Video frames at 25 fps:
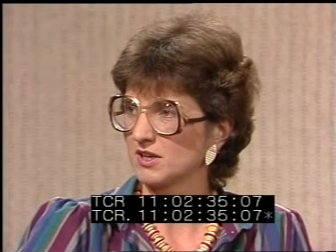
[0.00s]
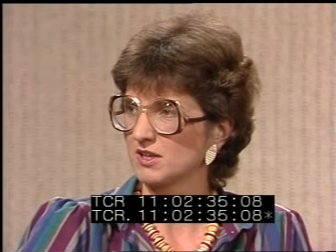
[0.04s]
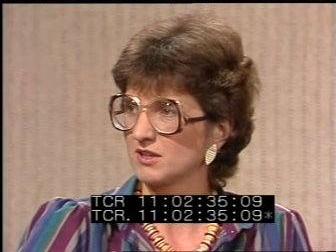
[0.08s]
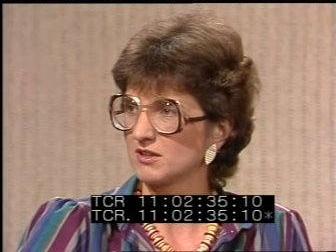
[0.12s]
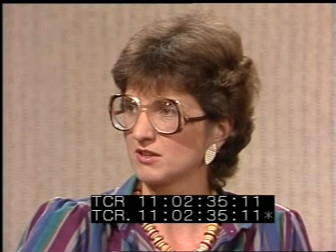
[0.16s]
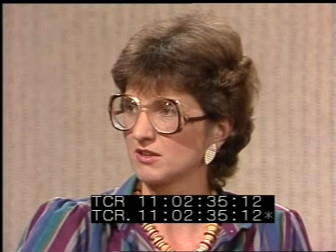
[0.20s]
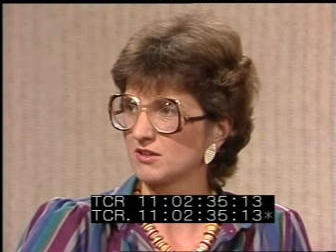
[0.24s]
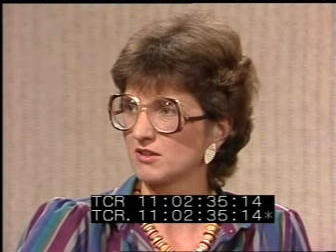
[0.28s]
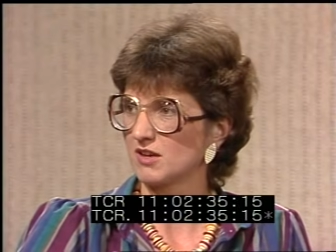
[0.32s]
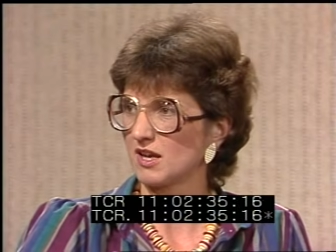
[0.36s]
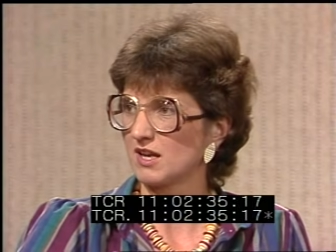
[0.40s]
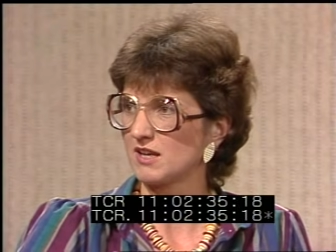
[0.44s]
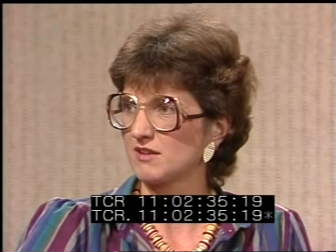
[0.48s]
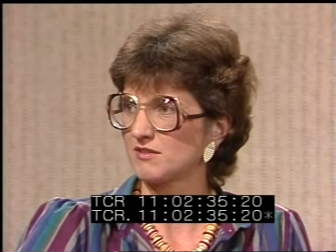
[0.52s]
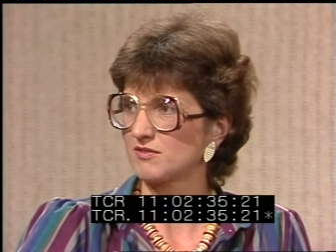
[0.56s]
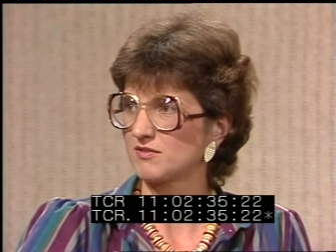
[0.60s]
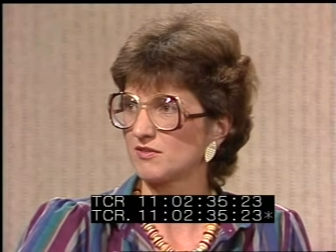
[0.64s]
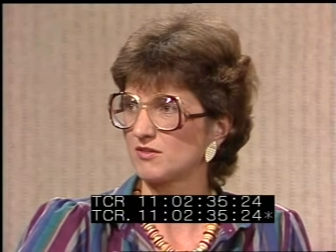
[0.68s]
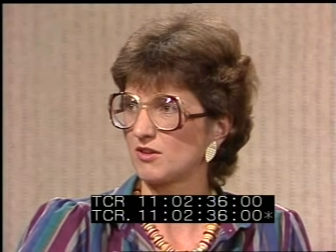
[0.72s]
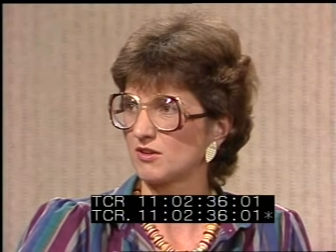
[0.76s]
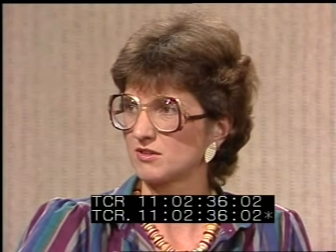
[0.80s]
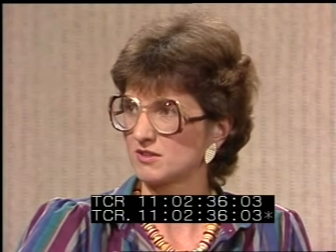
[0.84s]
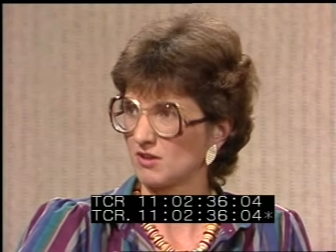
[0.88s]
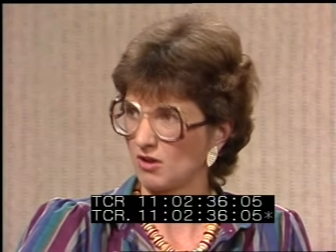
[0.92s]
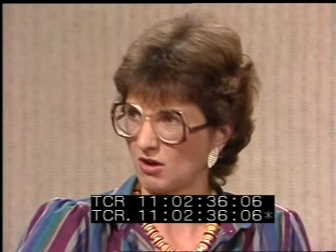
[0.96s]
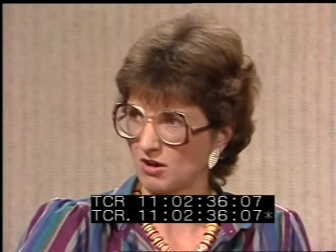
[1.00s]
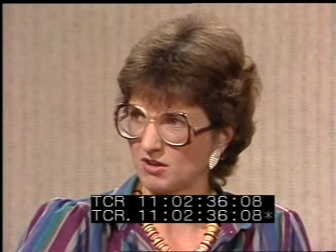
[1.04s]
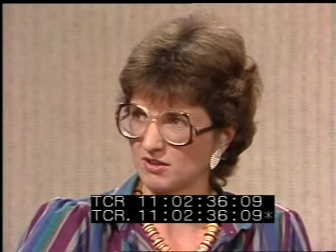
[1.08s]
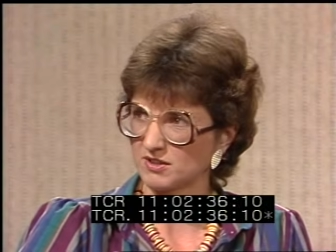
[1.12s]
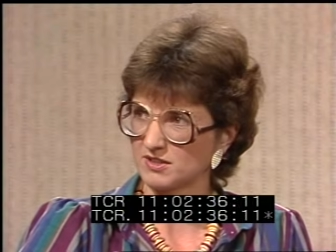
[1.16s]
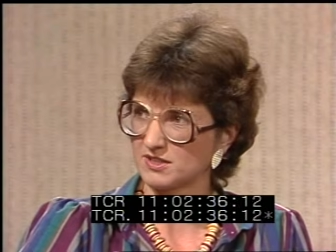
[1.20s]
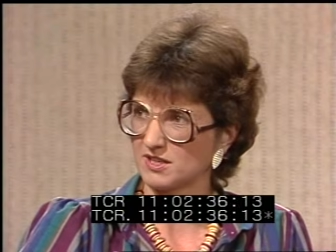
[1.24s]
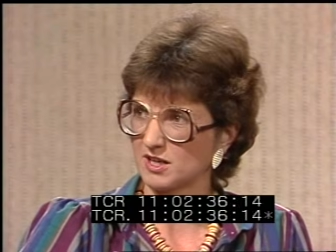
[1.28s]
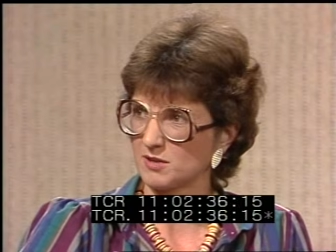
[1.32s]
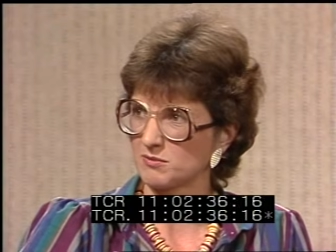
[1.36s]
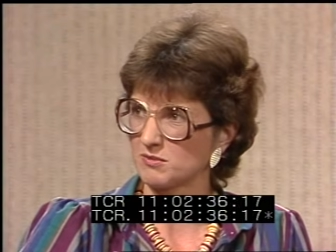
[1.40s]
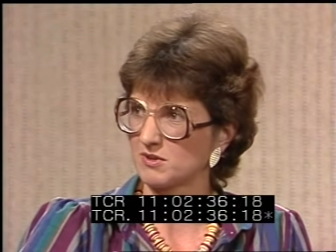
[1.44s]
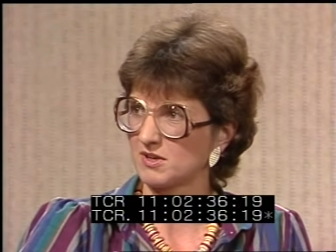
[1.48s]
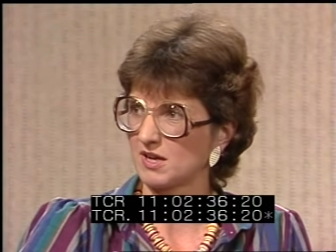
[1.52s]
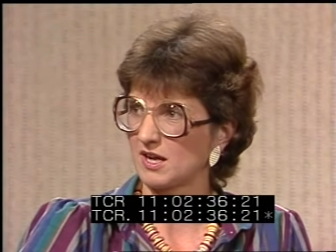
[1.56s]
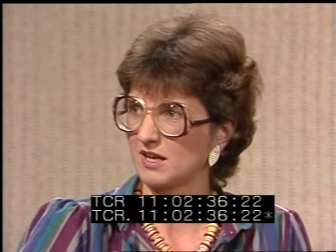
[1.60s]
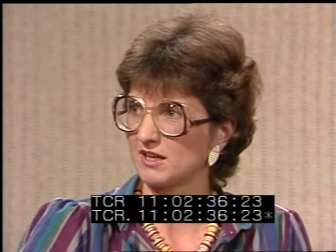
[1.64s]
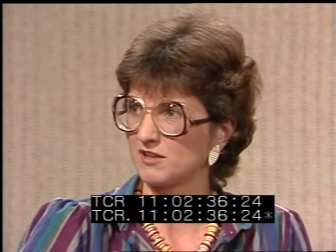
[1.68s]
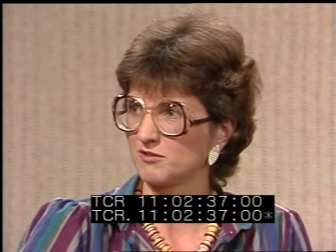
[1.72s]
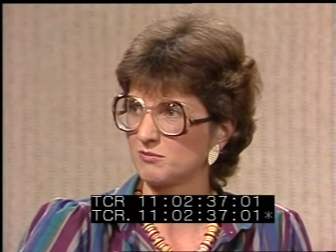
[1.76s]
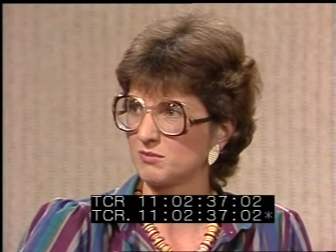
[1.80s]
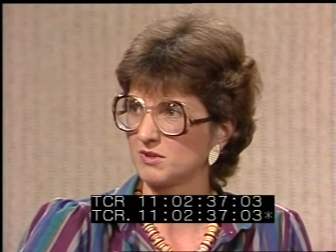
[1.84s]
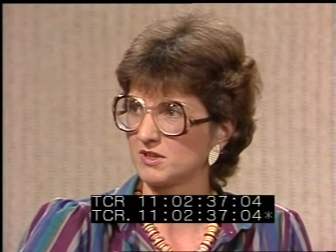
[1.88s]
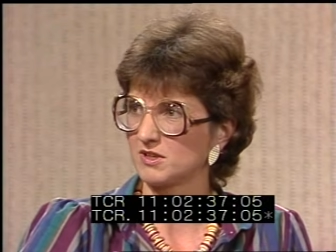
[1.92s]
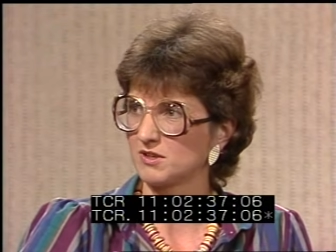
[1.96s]
a regular life all the time that
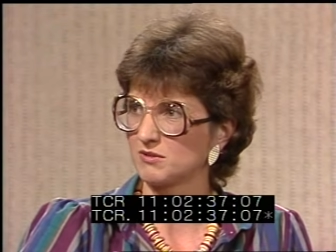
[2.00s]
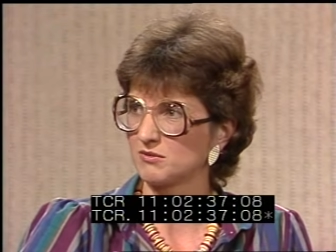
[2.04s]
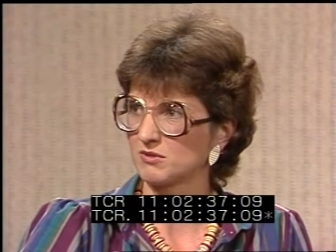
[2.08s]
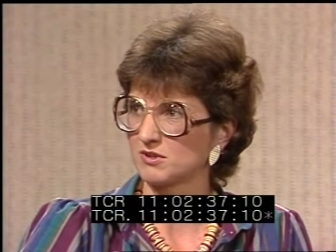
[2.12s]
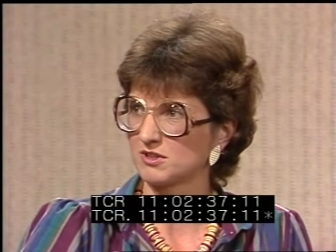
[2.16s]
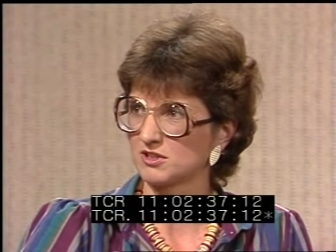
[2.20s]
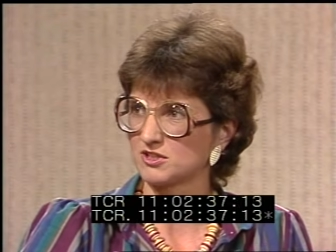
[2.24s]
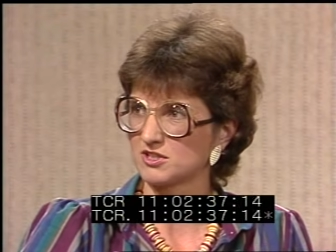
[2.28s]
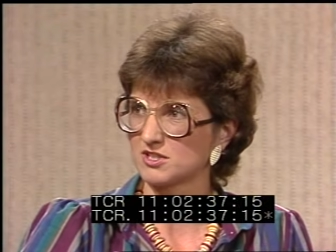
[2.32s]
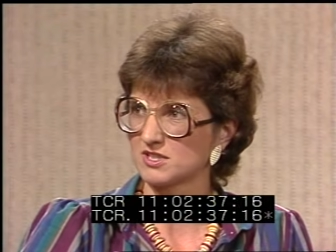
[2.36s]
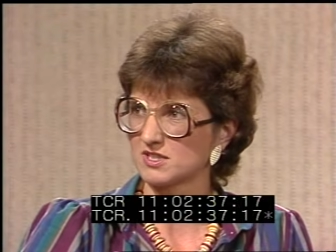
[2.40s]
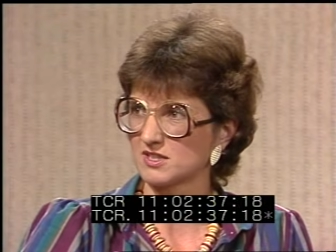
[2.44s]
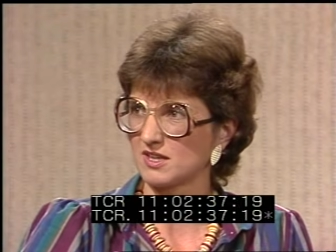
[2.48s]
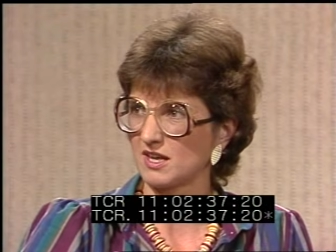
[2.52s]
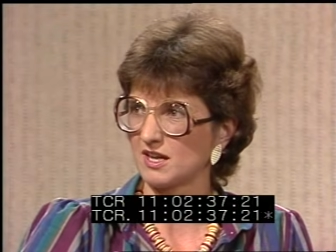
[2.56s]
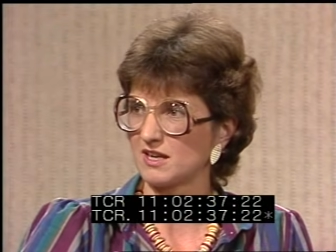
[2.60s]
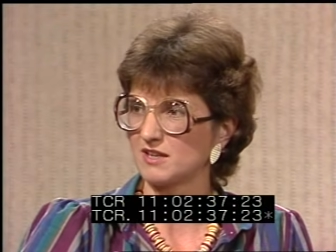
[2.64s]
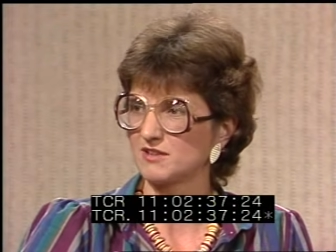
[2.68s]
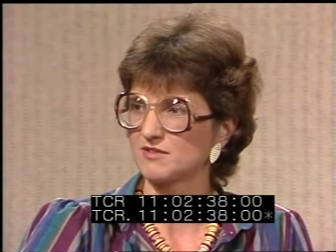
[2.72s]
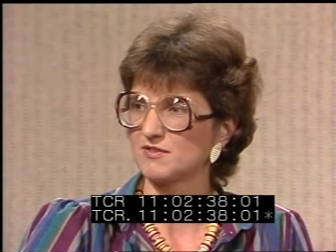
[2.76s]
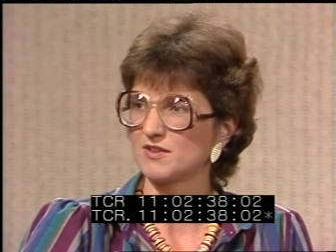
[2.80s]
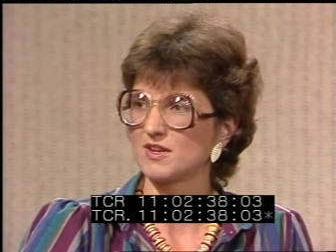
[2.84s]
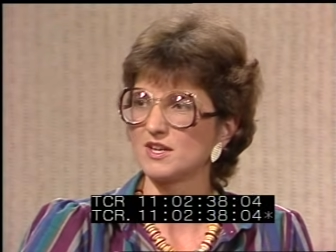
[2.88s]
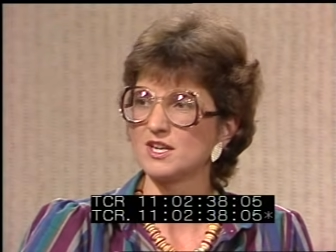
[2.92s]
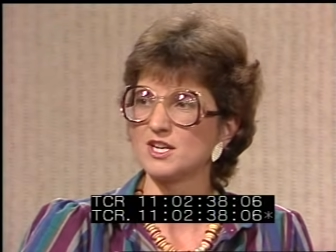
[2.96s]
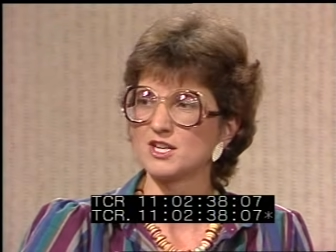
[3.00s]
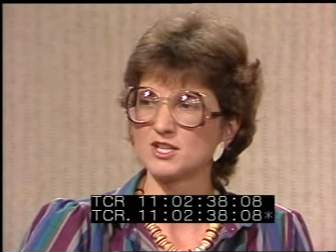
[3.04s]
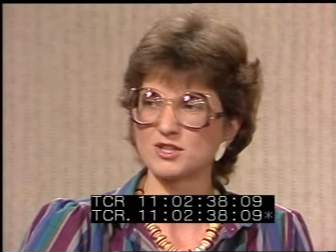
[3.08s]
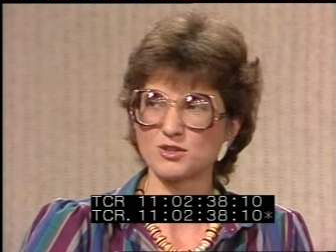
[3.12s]
I have been in religious life.